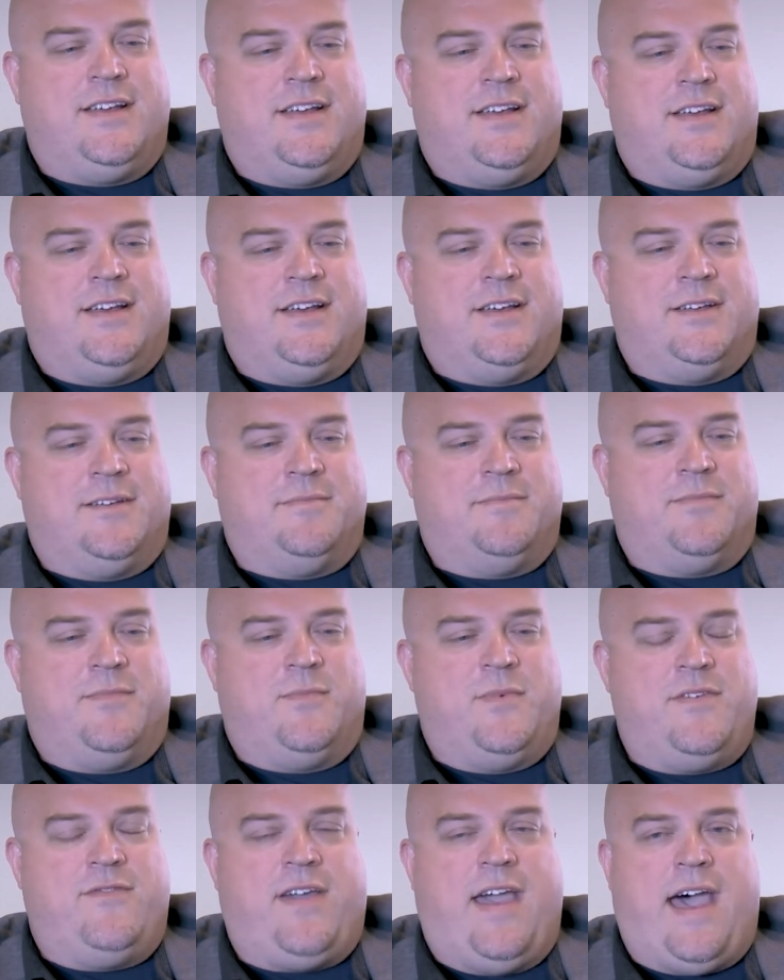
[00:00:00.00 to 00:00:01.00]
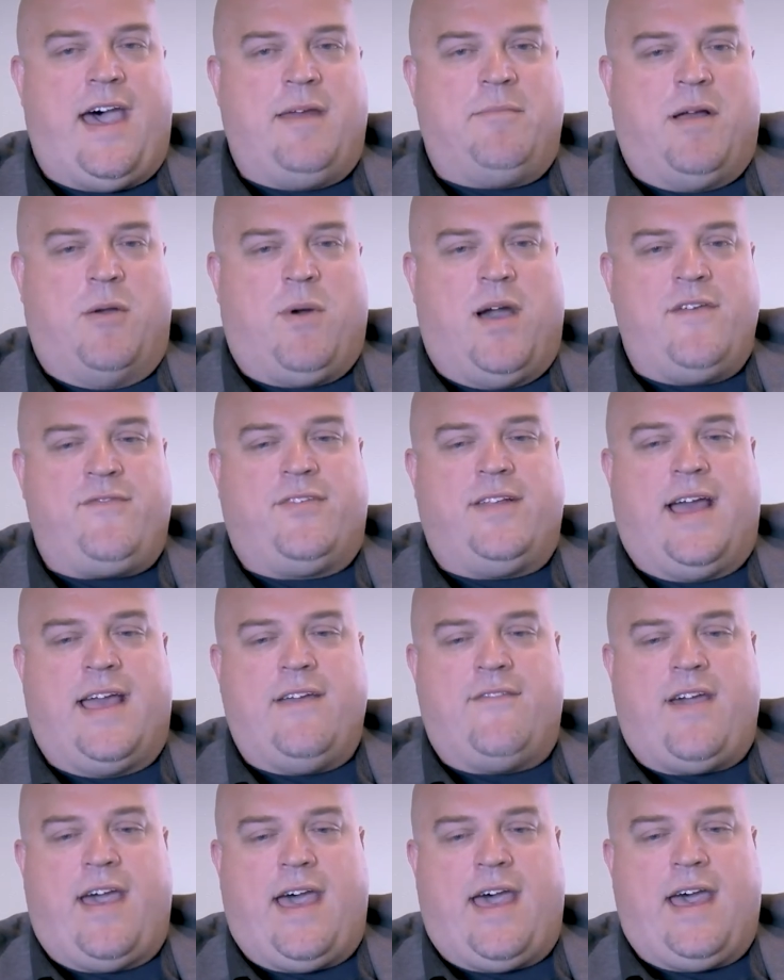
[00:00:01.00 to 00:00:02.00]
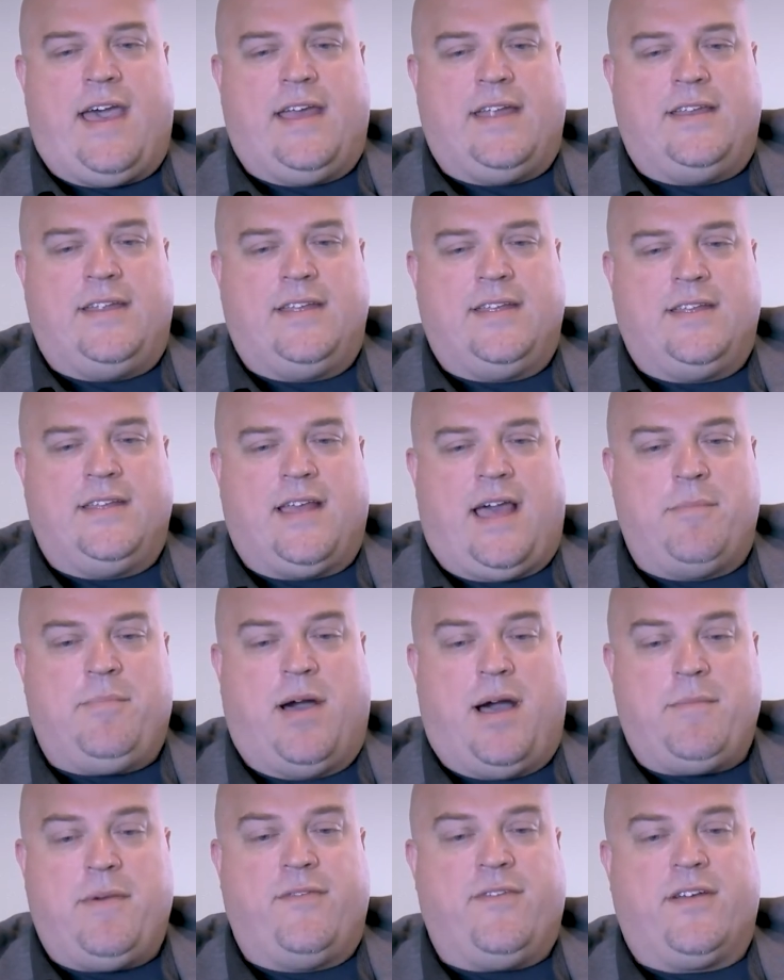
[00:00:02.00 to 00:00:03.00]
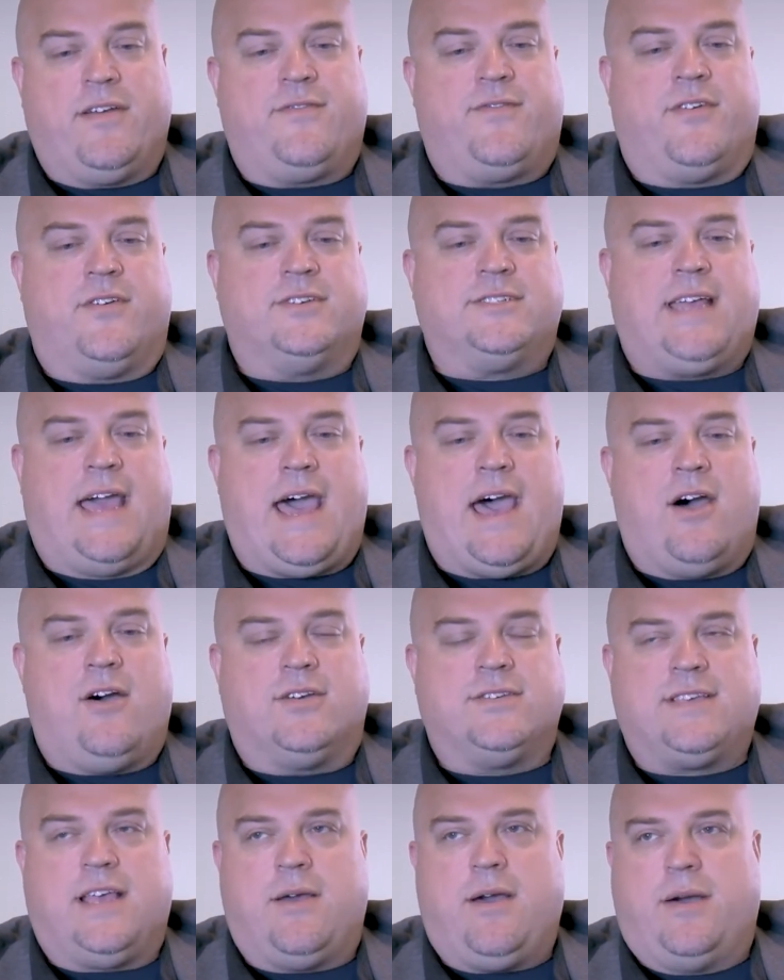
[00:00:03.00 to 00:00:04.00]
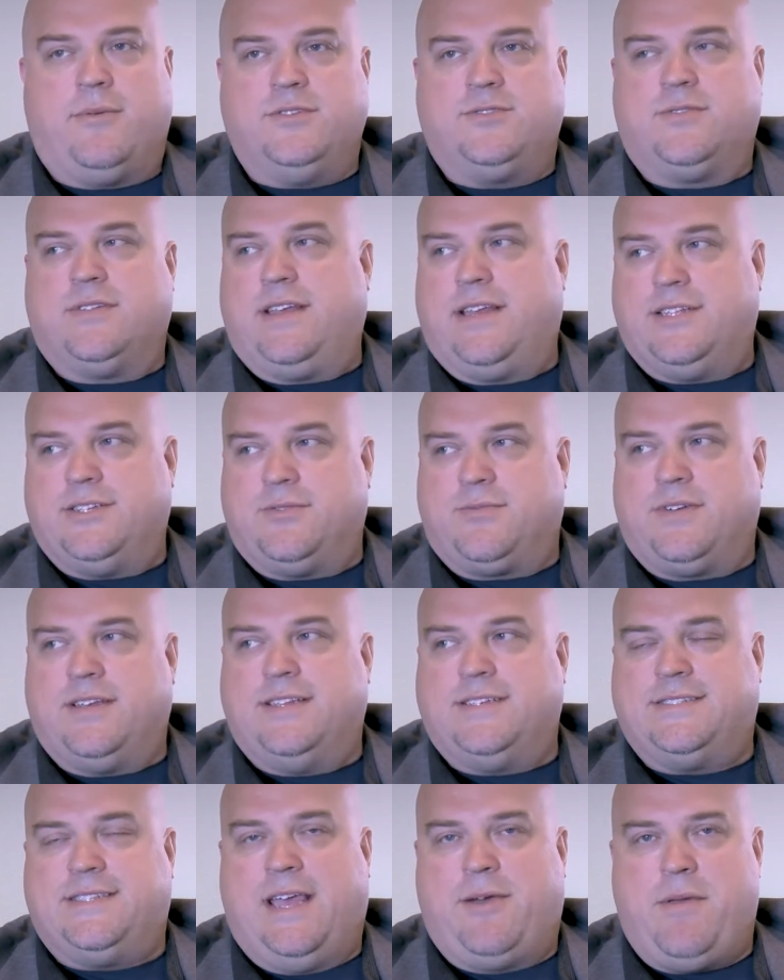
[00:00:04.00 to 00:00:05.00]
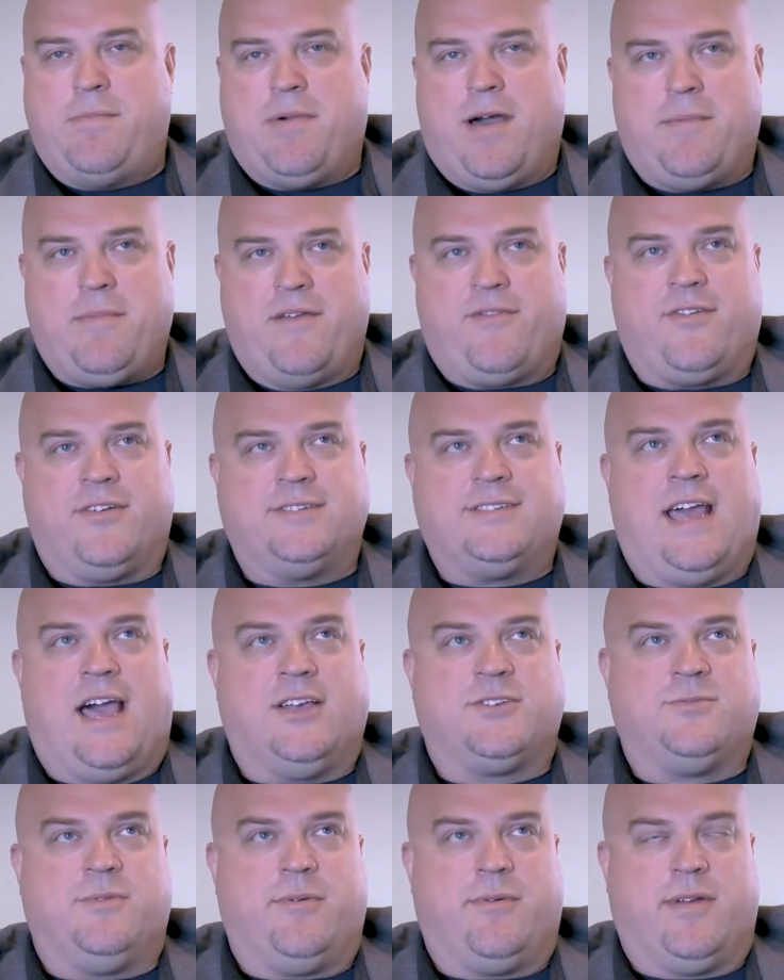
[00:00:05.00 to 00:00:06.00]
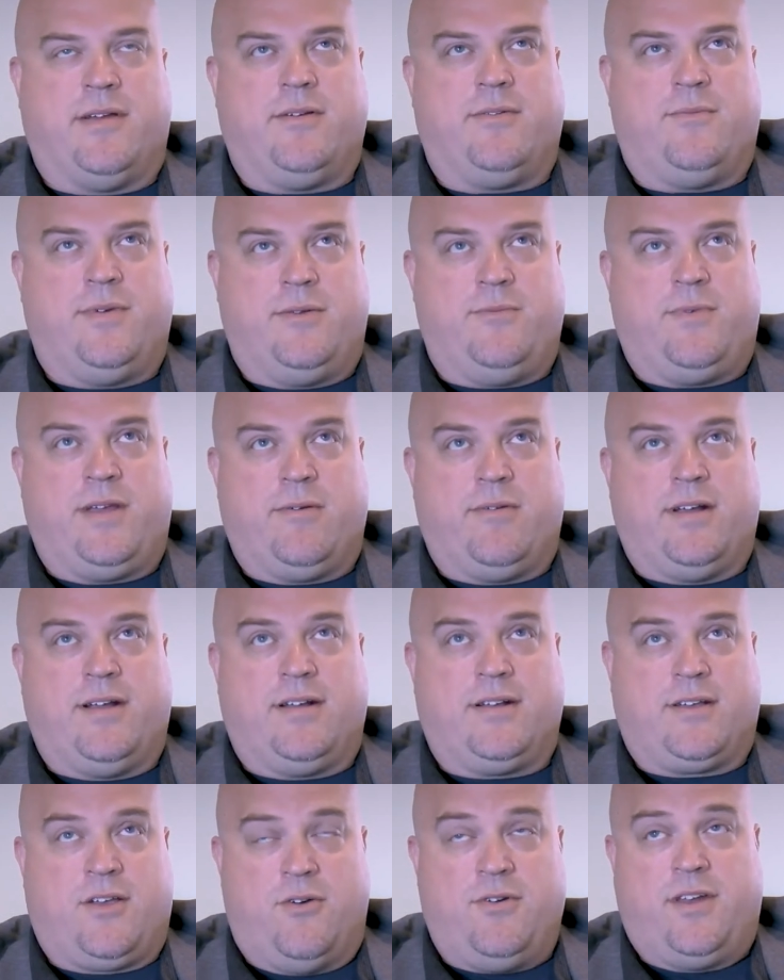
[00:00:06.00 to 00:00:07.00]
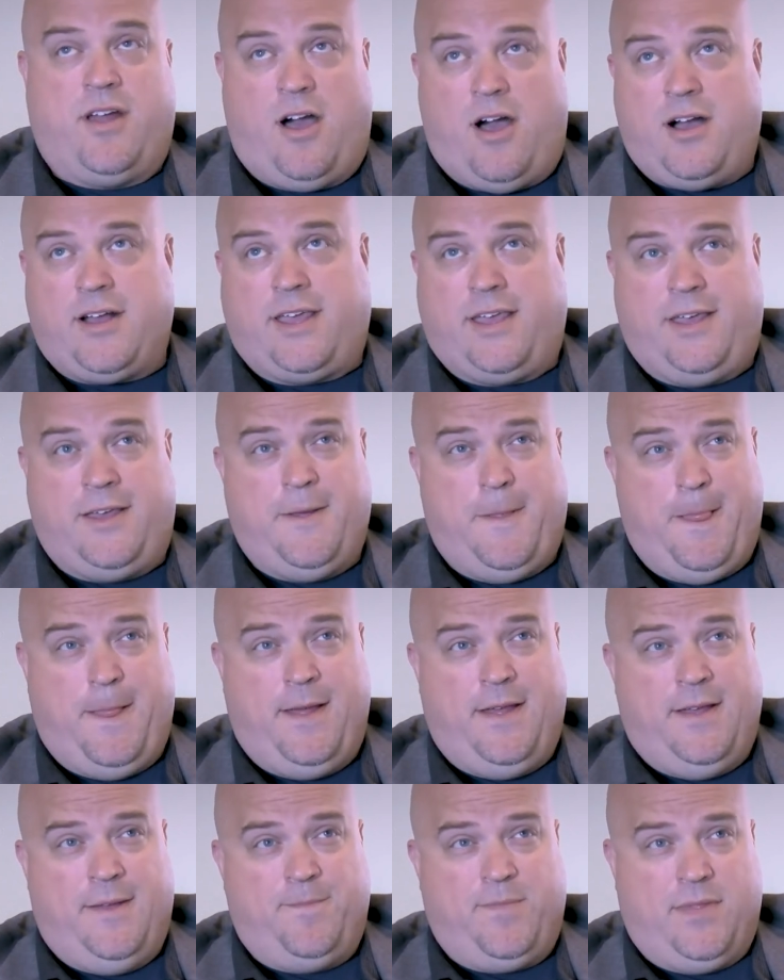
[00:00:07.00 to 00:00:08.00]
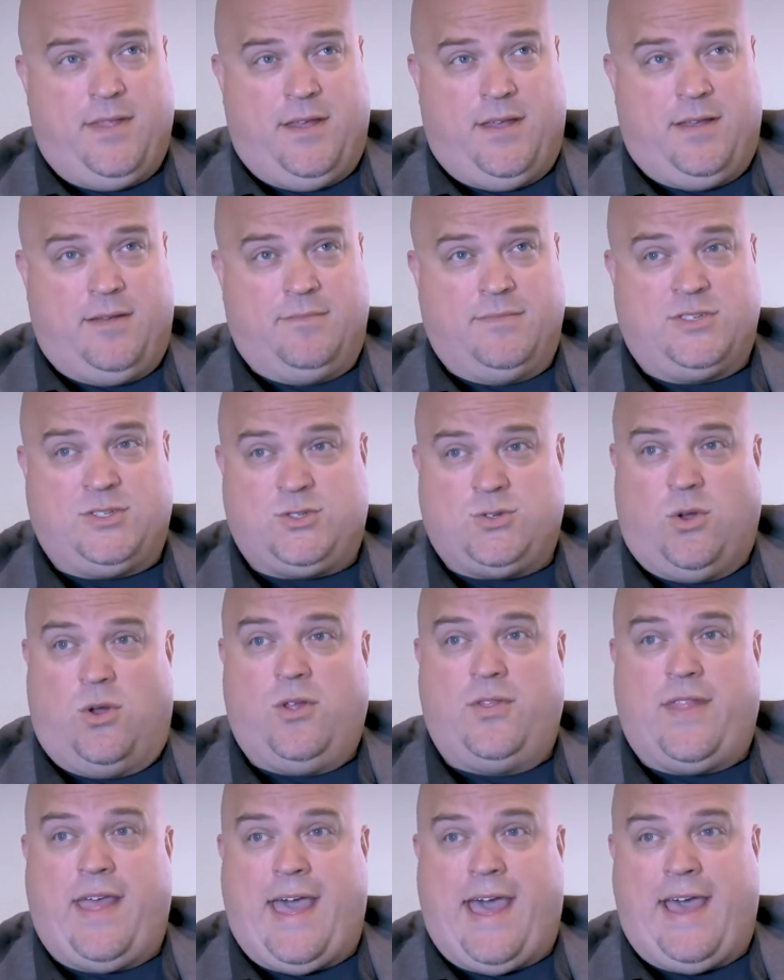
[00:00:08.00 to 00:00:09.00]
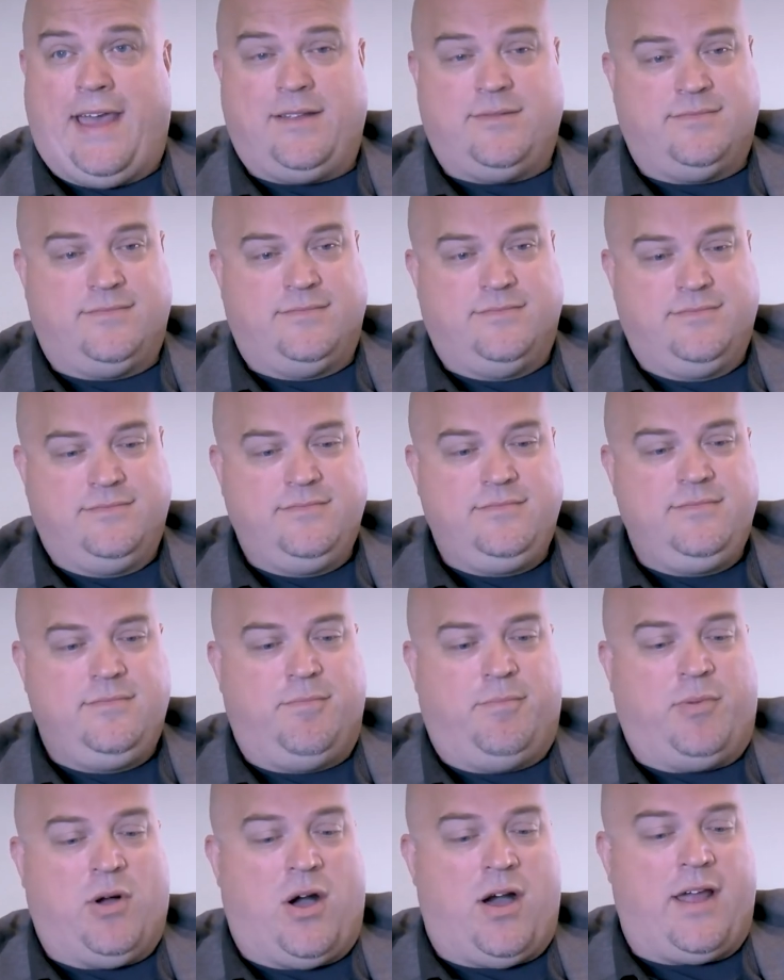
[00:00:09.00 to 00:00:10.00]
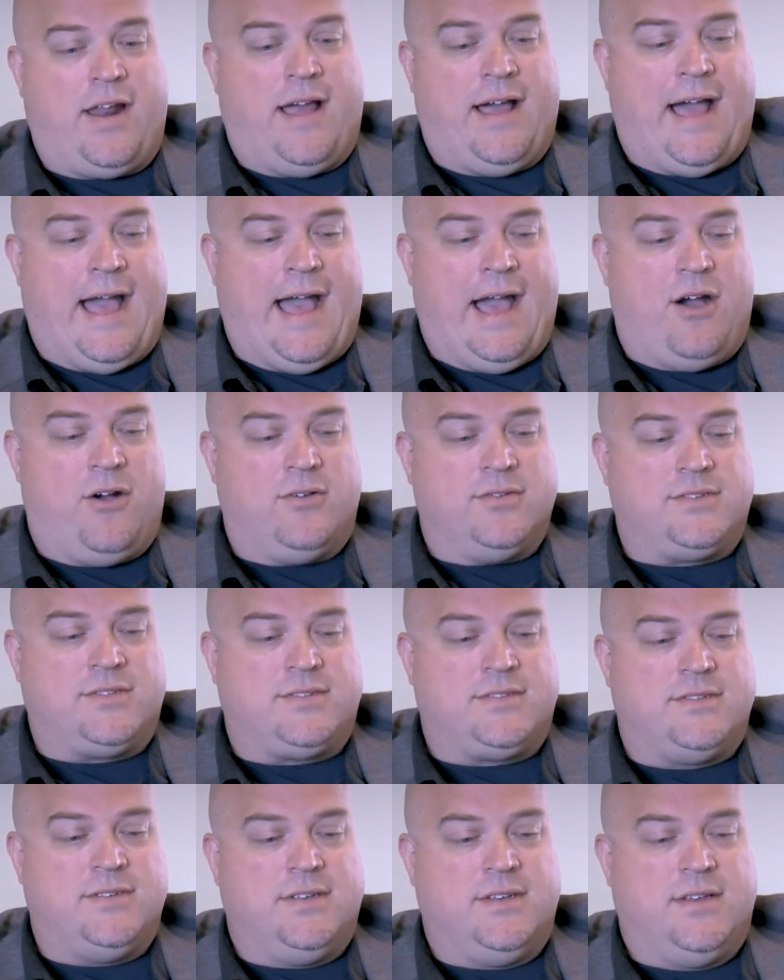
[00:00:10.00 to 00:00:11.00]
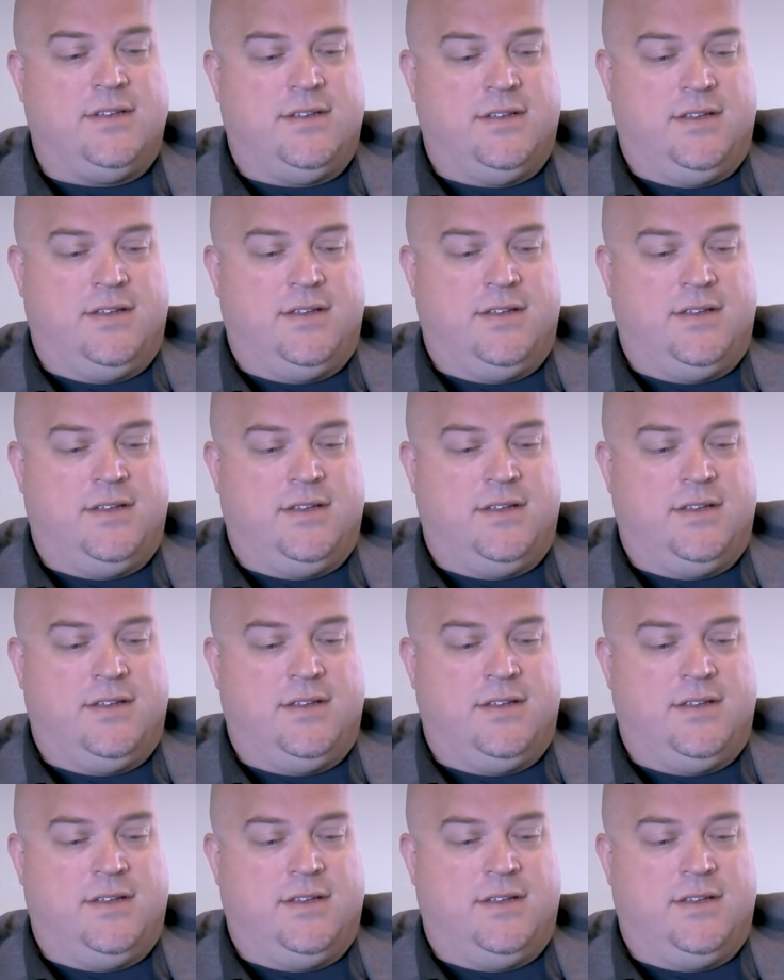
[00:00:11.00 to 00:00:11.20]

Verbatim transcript: Um, we've had, my wife and I have had, I bought my very first house. I, I, was really into real estate. We bought my first house when we were, when we were going to Augie, um, sold that, bought a house,